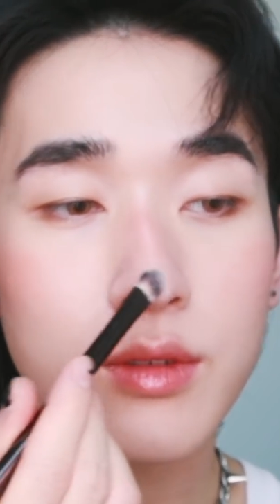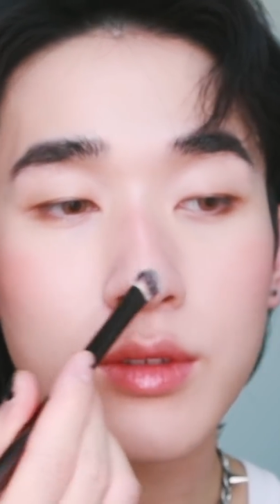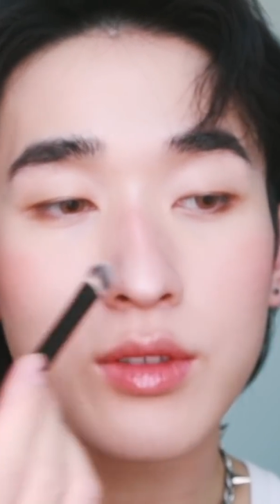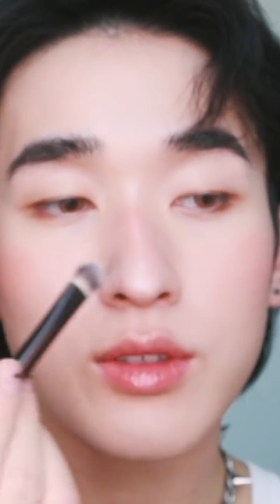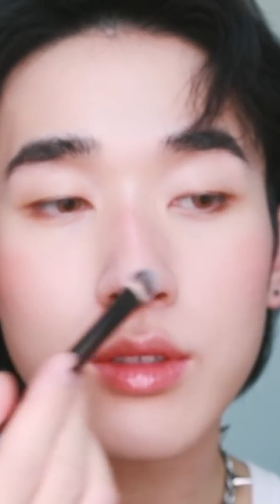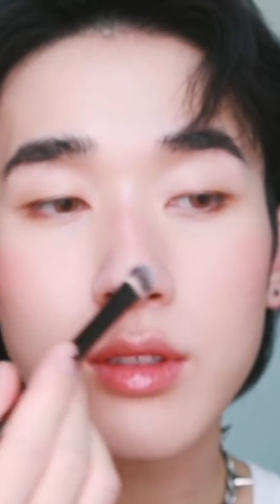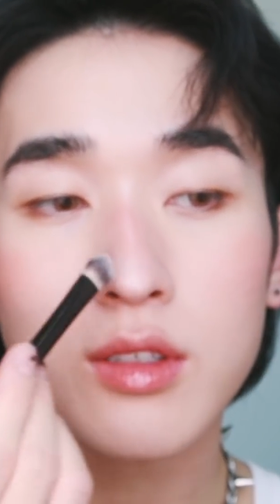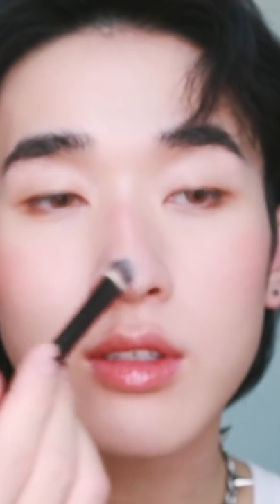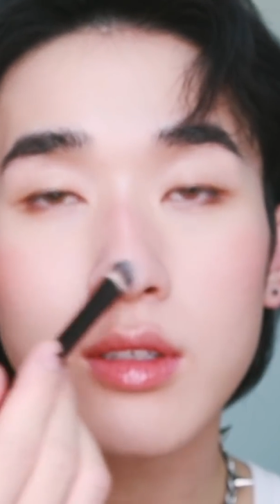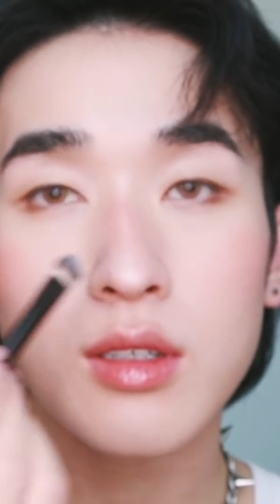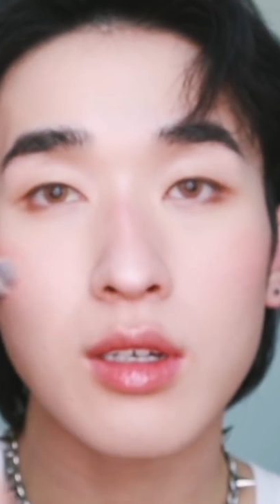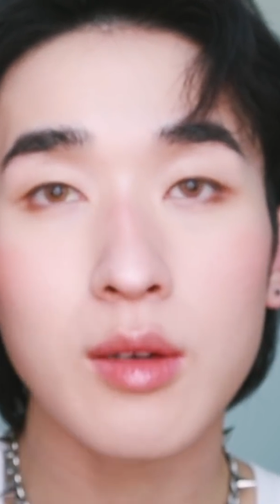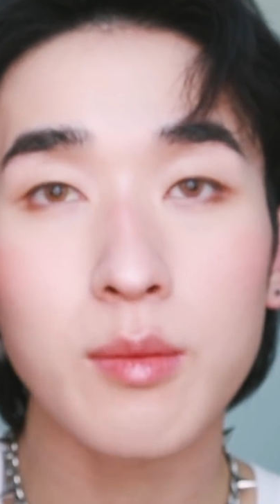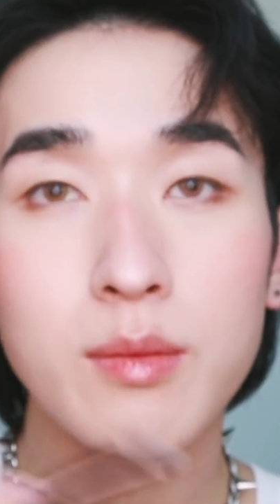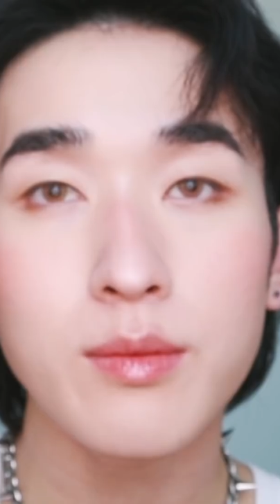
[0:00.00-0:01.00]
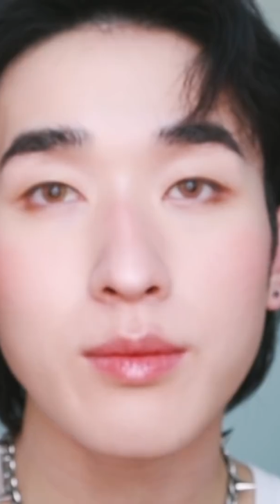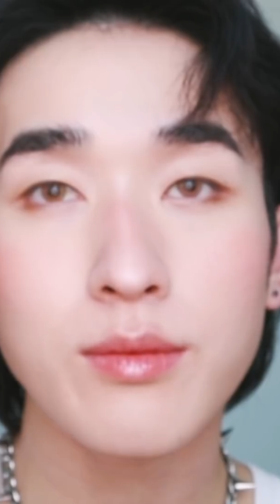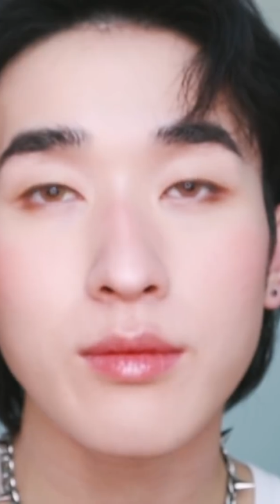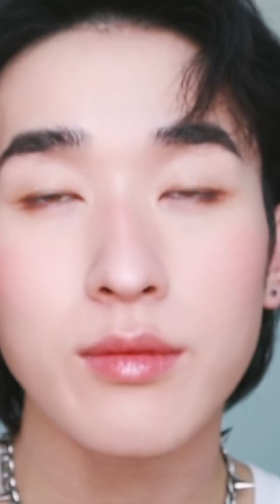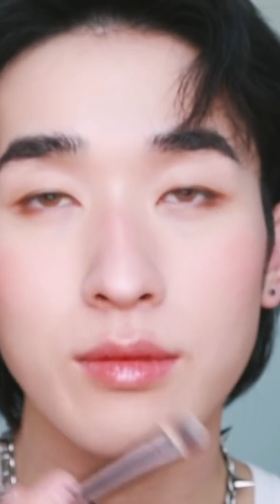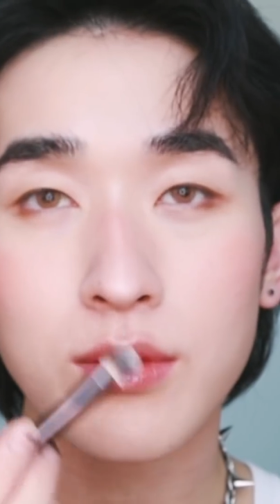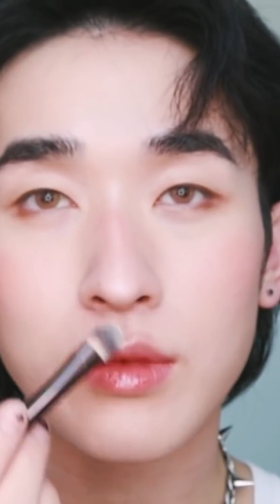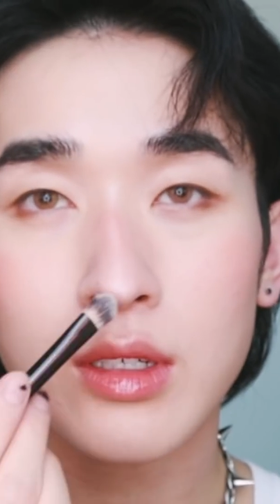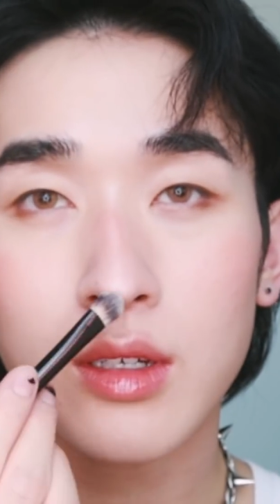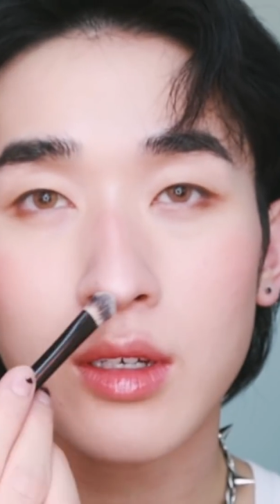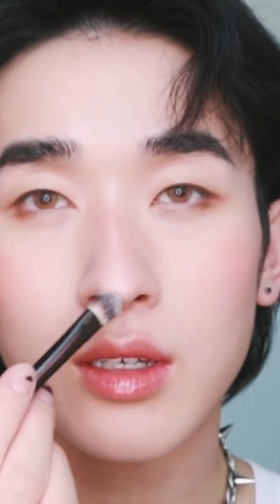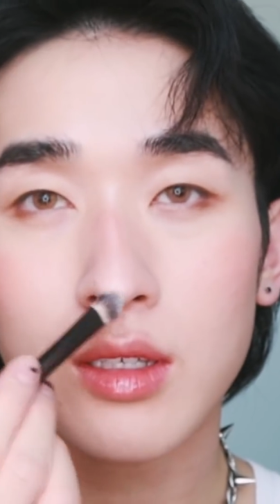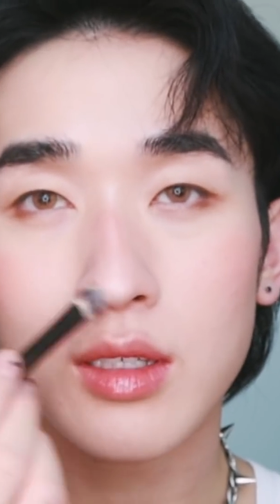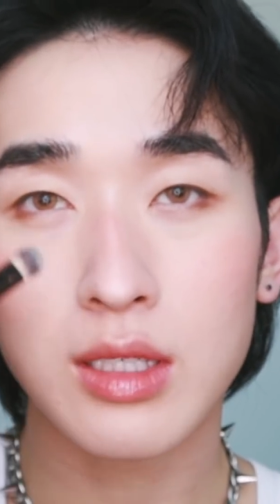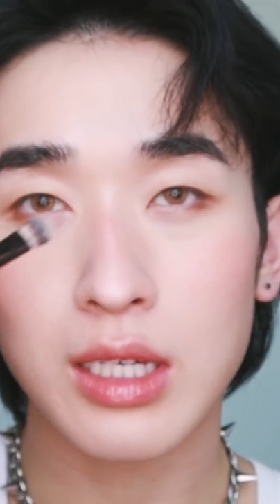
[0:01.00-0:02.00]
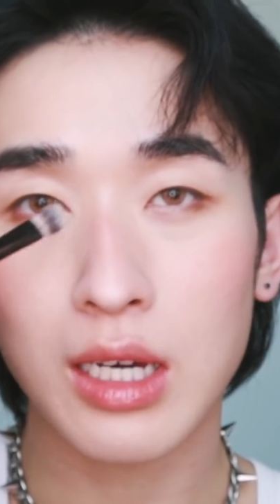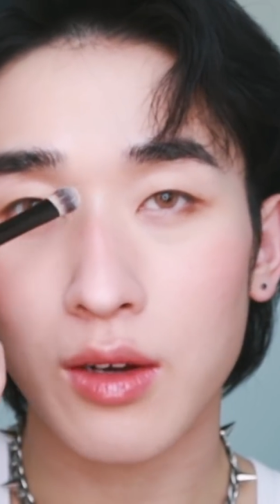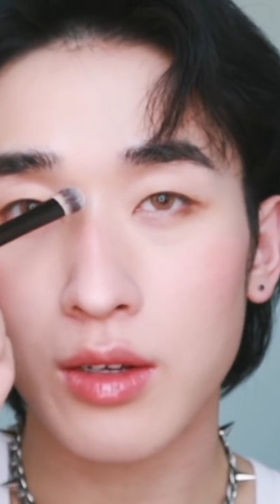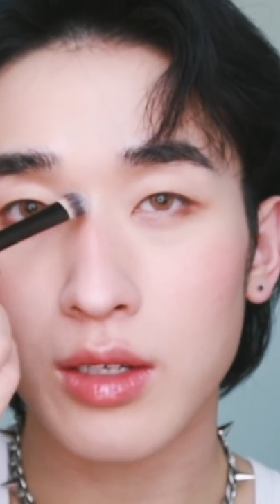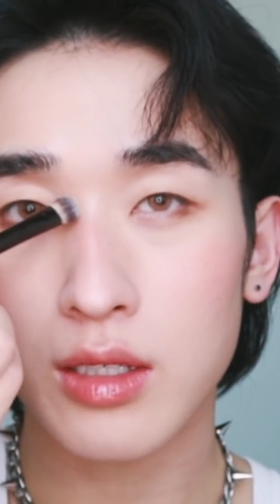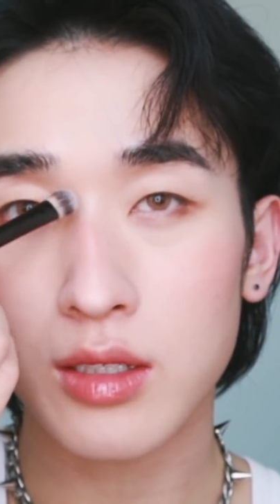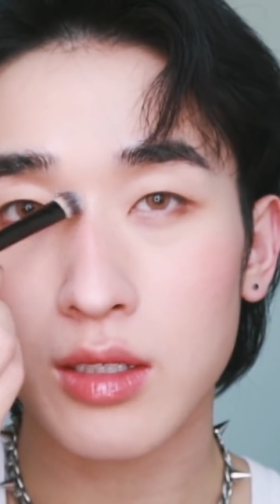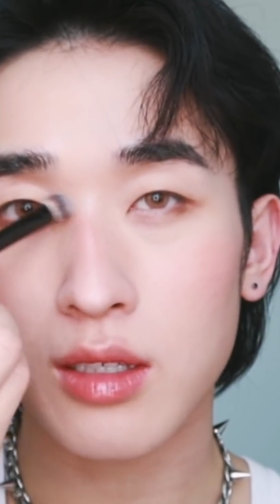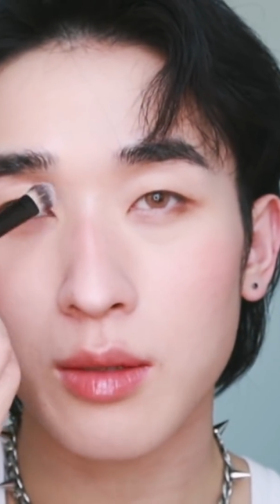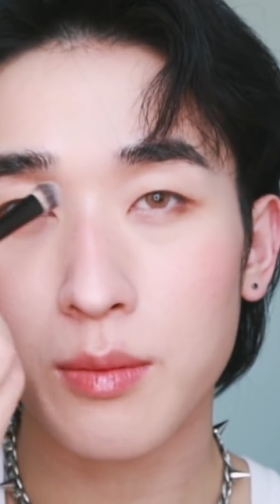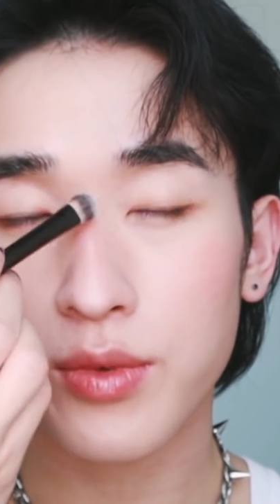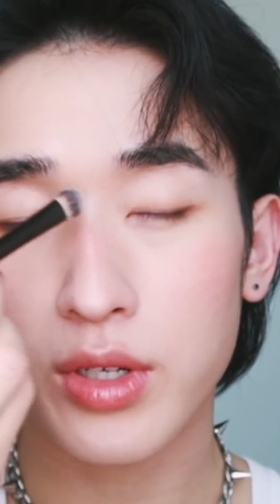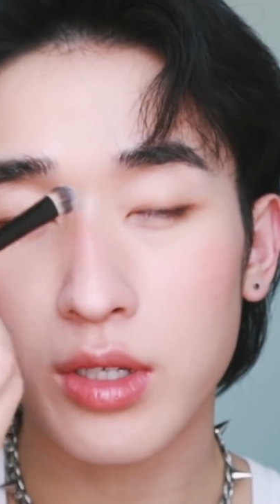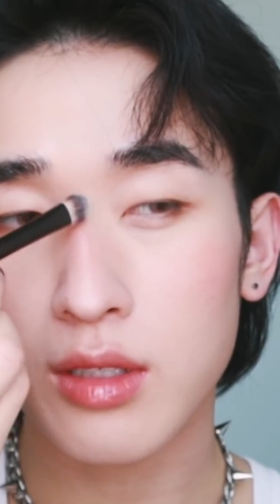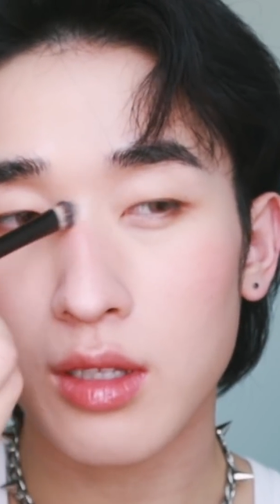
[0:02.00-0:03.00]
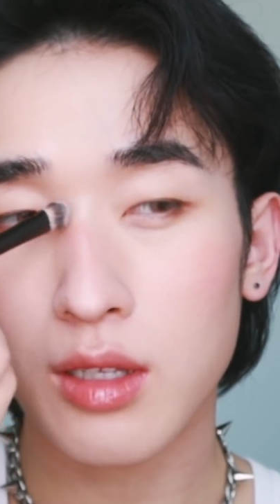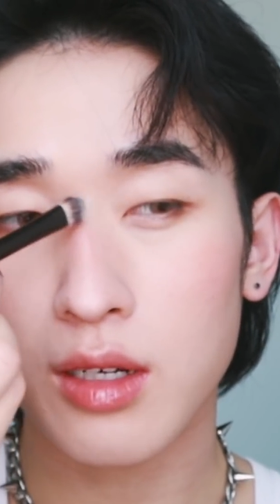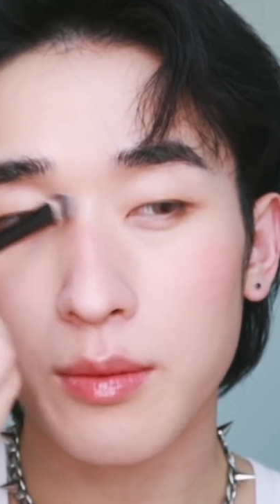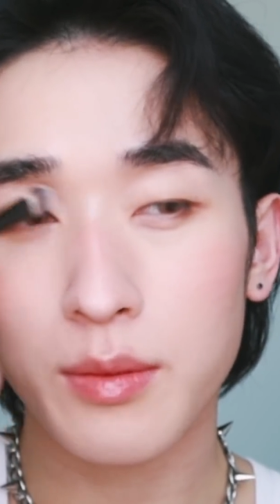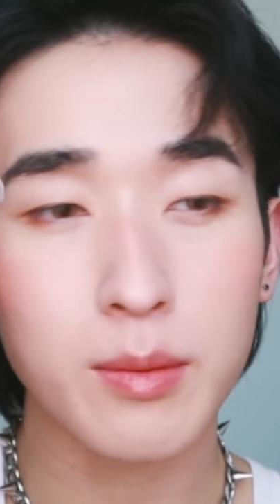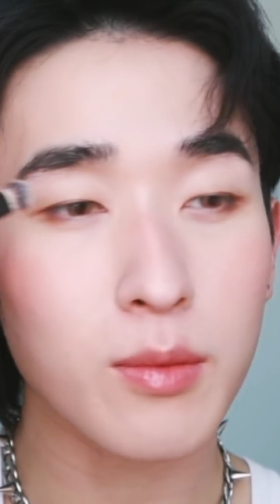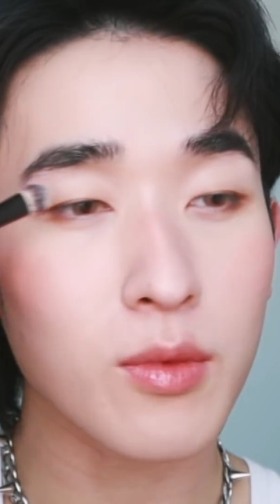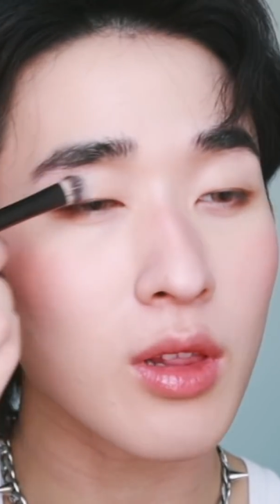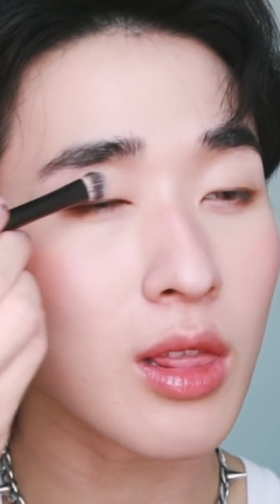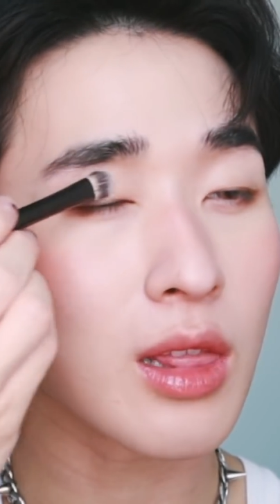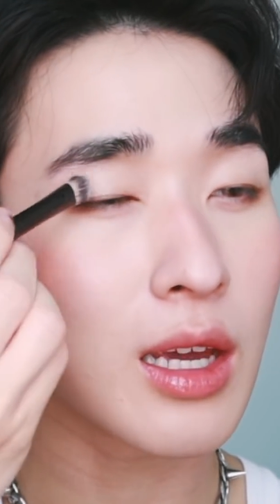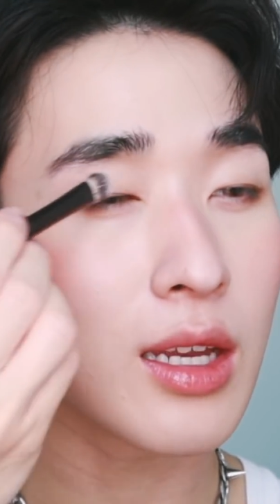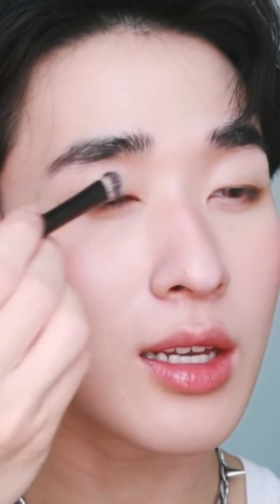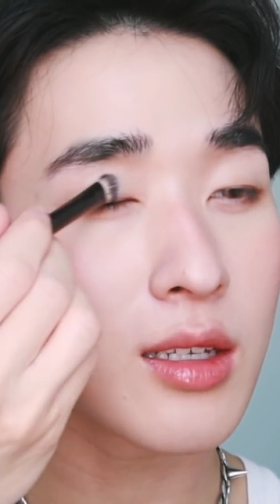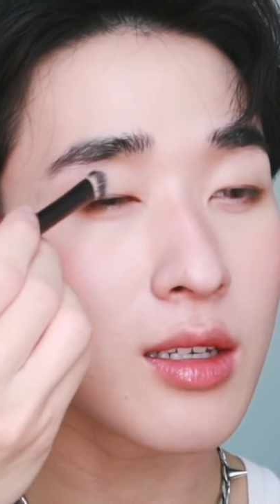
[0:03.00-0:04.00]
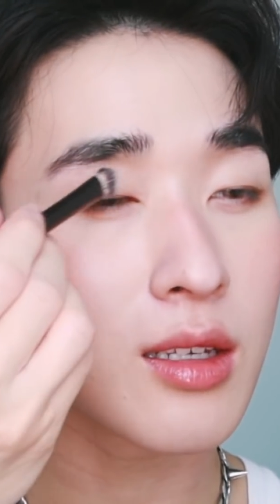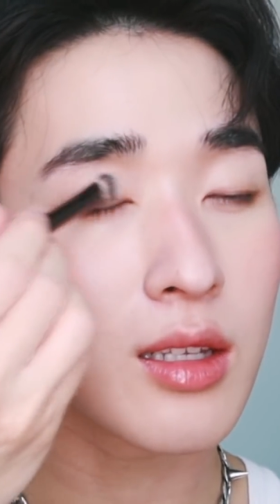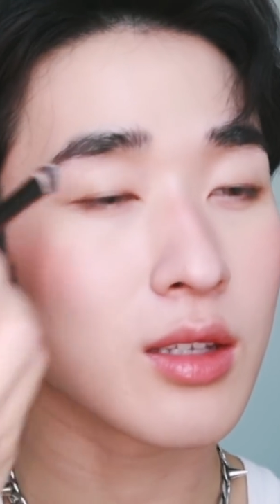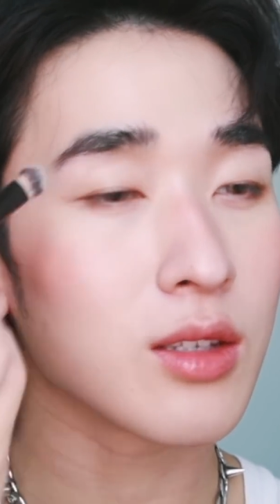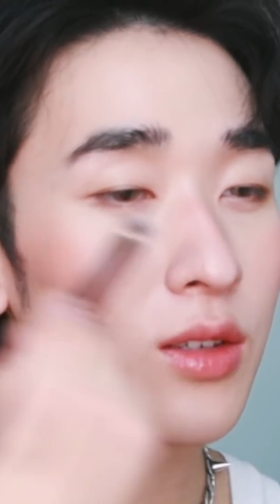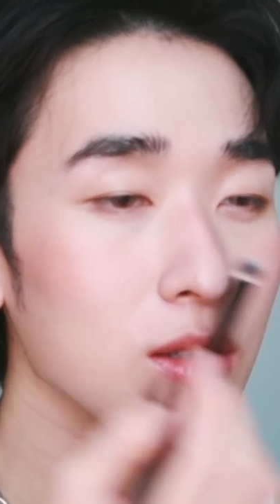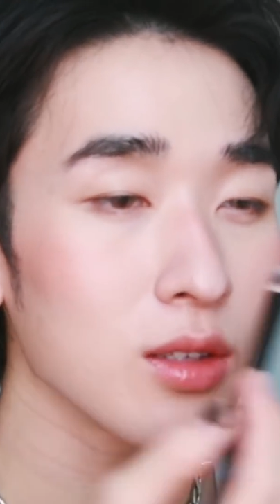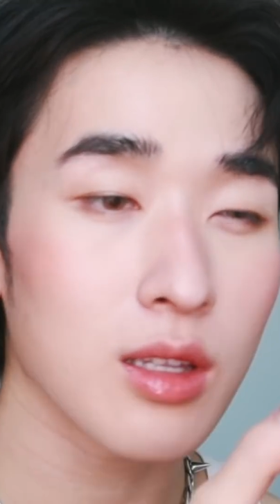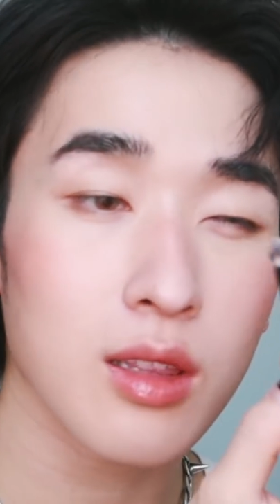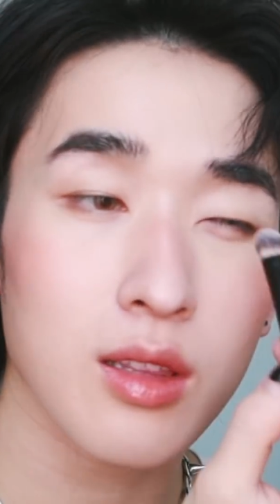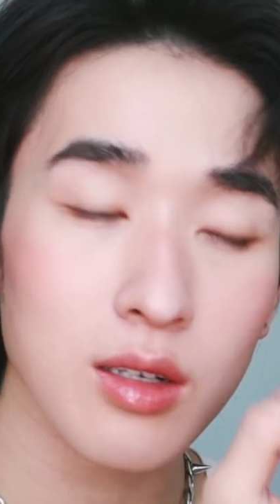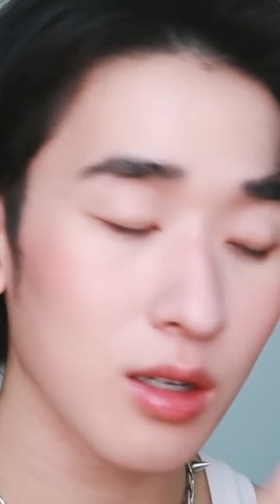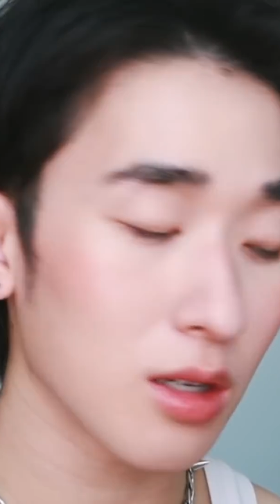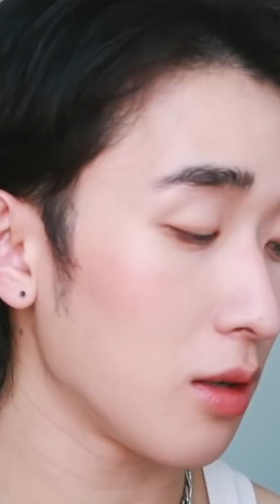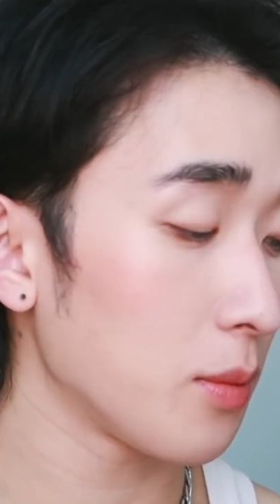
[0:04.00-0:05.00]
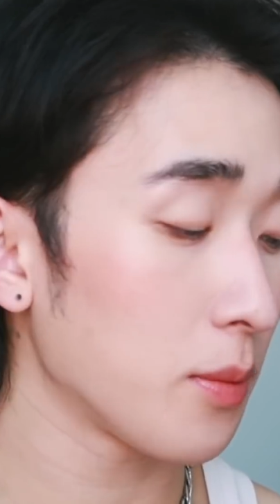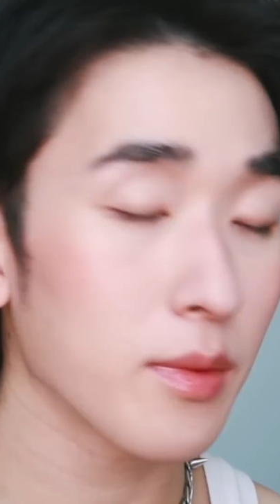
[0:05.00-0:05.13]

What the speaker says: Just tap. See how it just like brings a little bit more light to the look